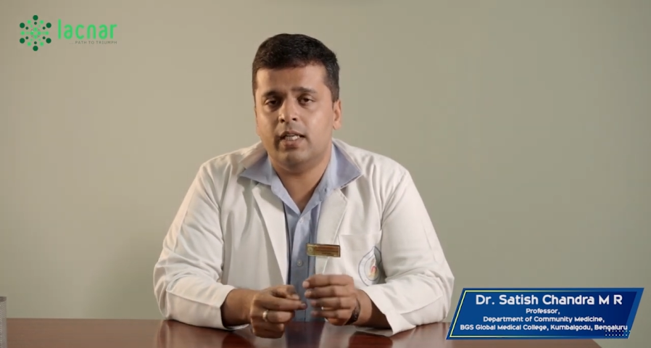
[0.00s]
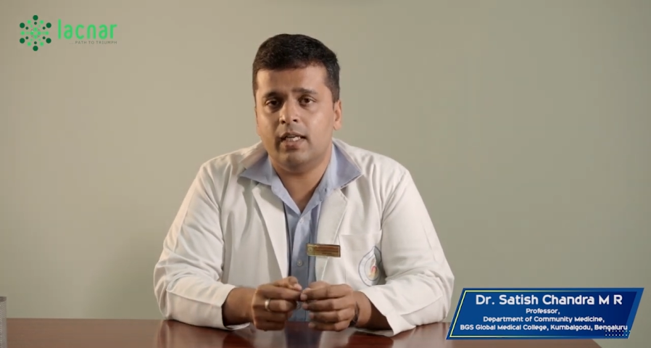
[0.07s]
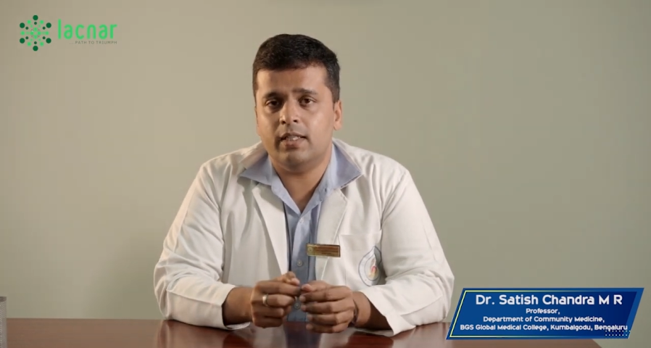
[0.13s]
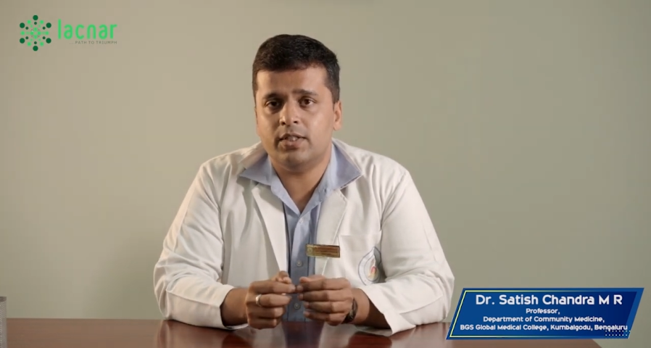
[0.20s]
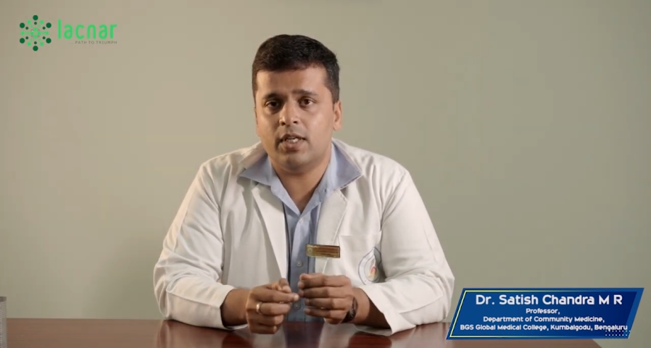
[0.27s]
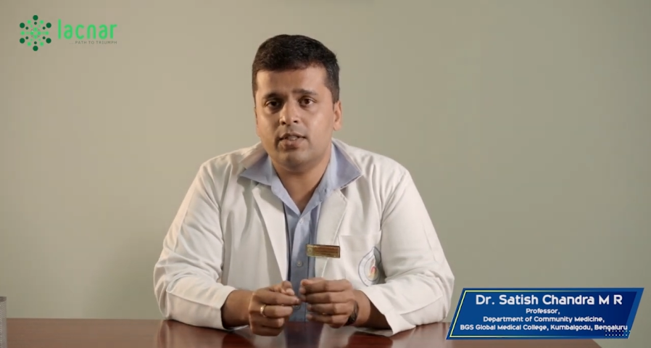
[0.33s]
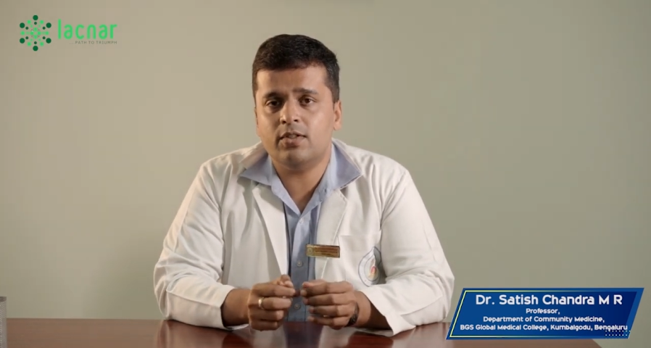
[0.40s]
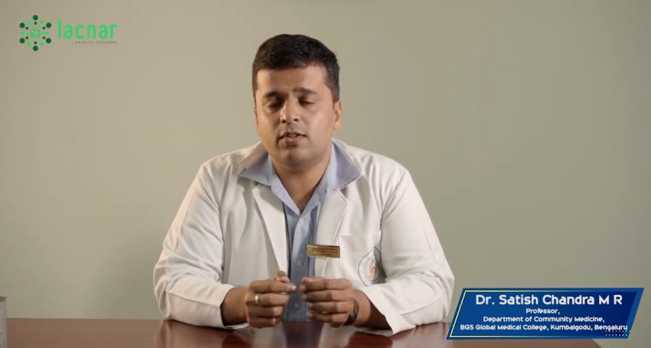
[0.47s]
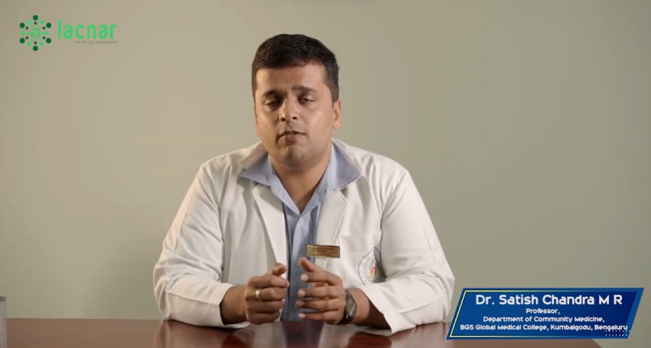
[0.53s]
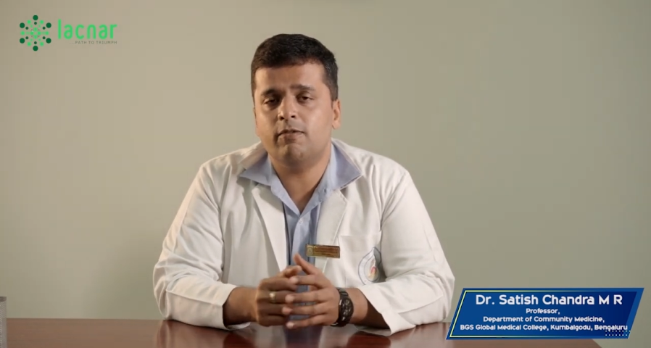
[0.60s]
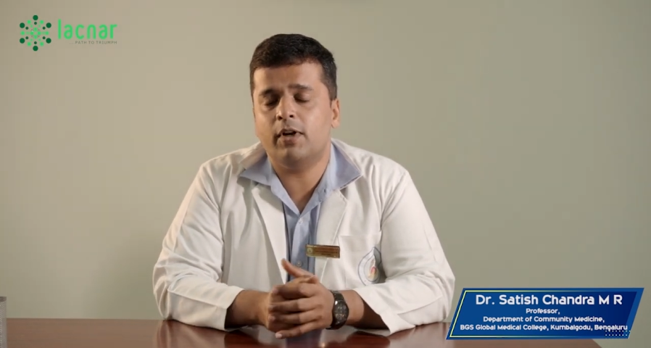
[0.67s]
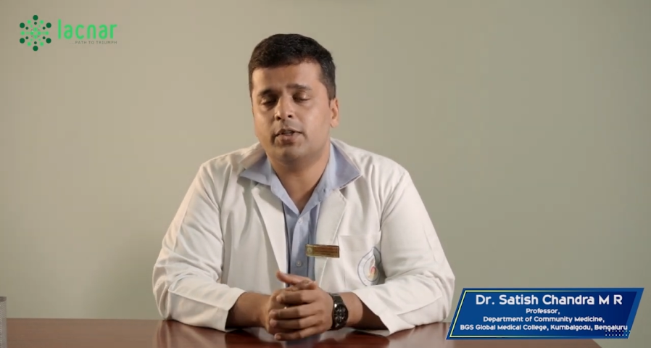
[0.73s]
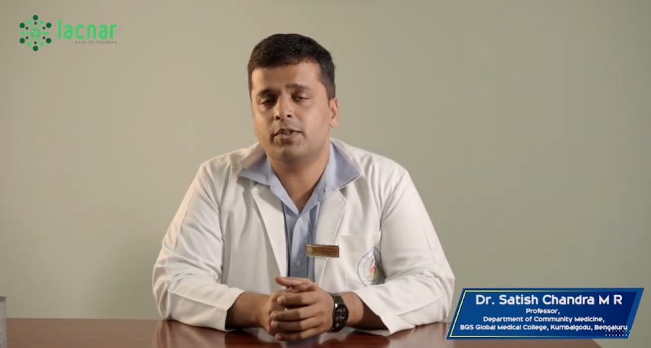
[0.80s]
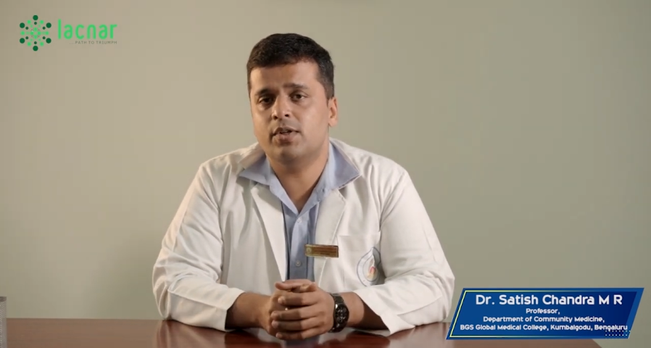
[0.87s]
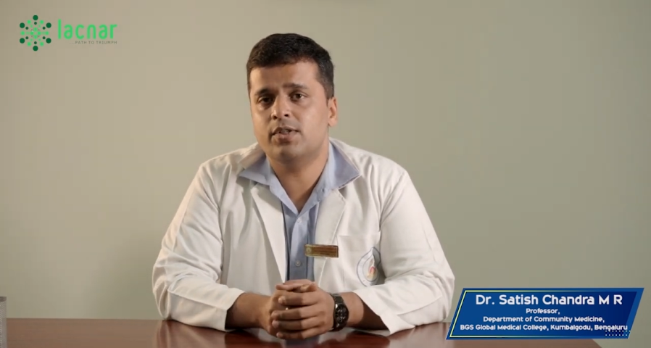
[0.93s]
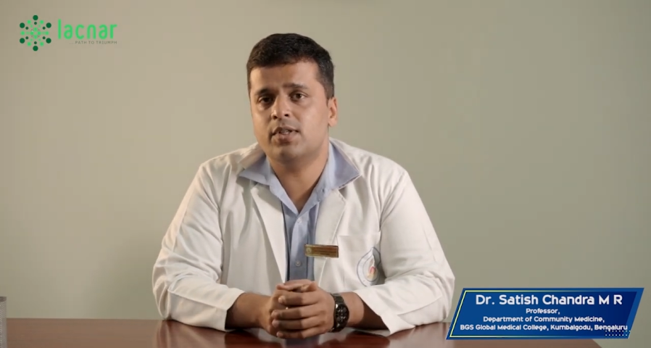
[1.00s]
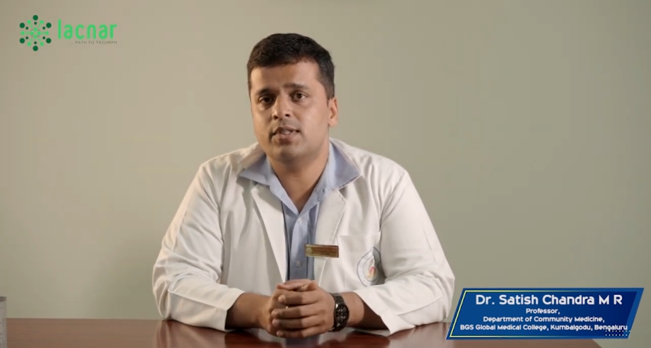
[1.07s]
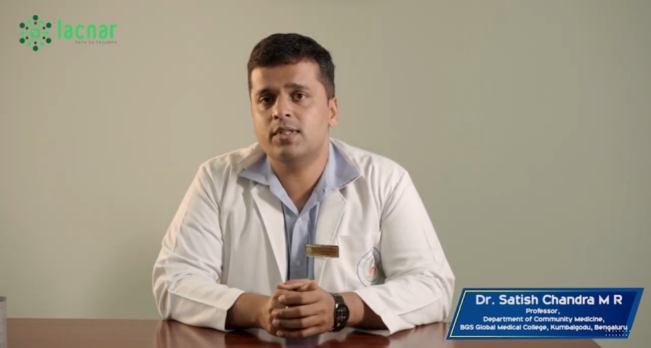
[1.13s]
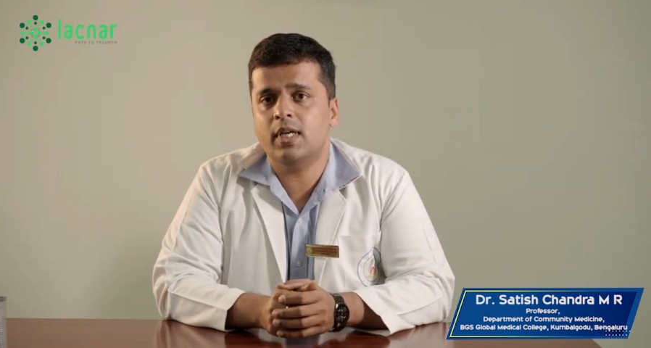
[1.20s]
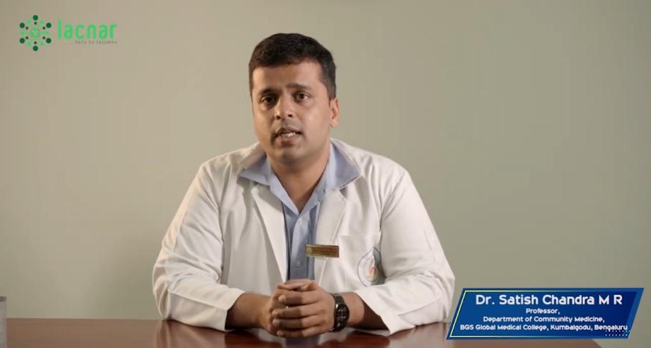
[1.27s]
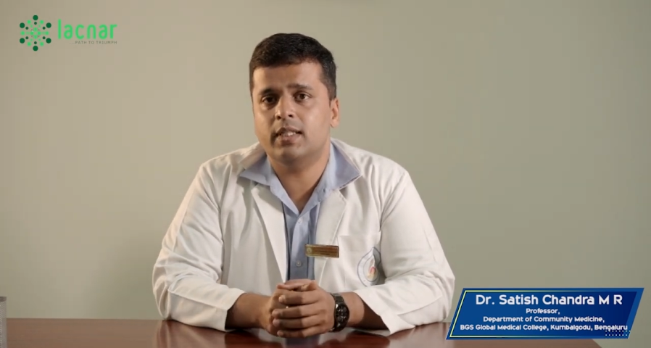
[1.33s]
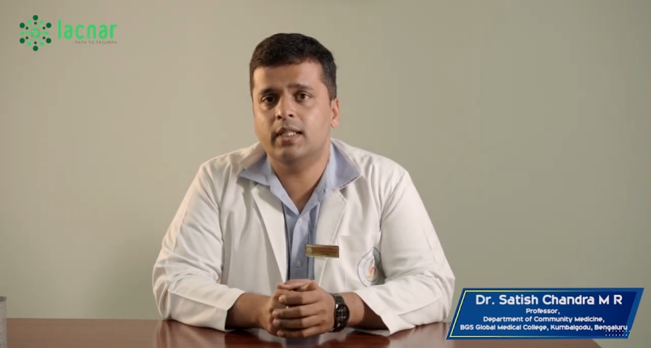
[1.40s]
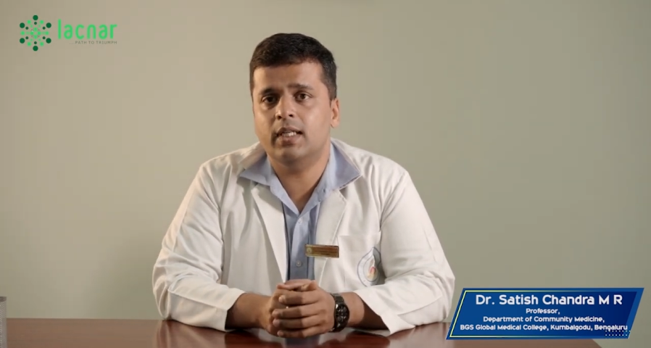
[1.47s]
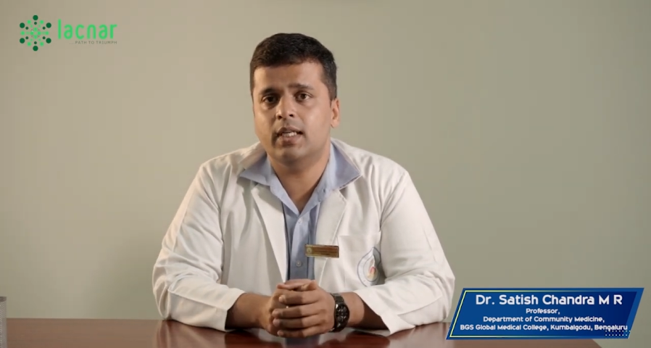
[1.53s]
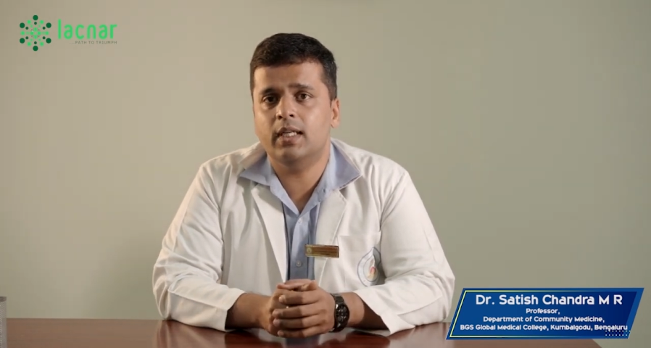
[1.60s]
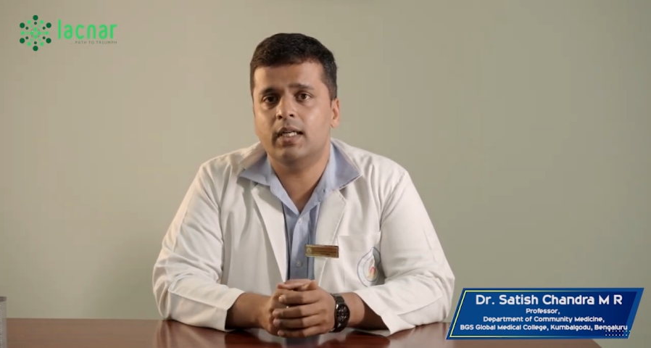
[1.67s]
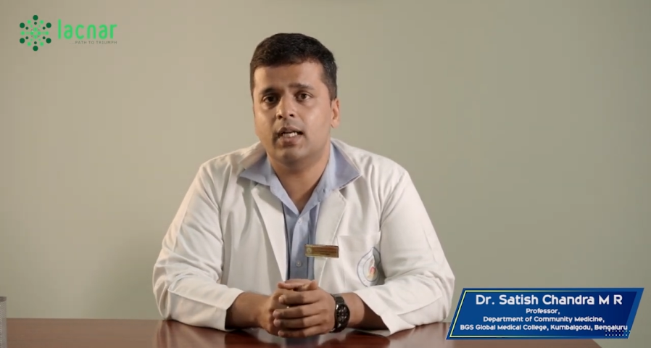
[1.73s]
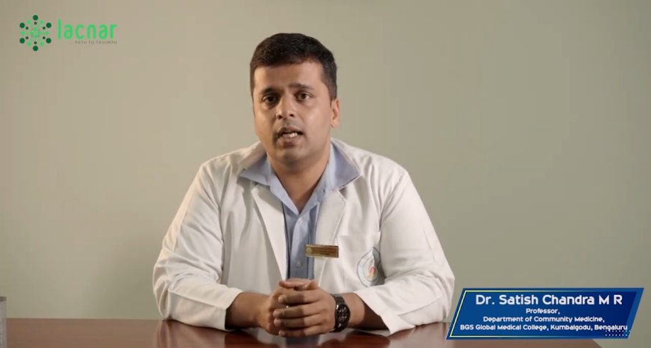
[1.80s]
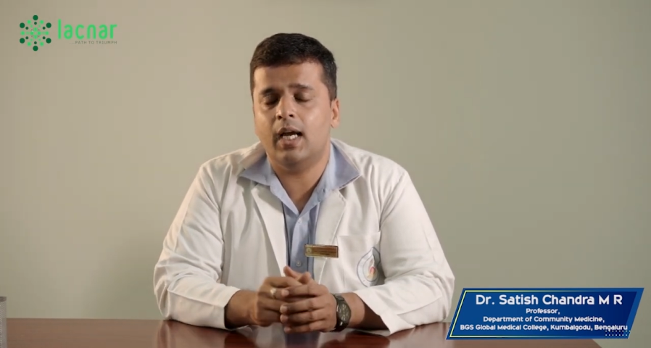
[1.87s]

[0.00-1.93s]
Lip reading: chances of fluctuations are there,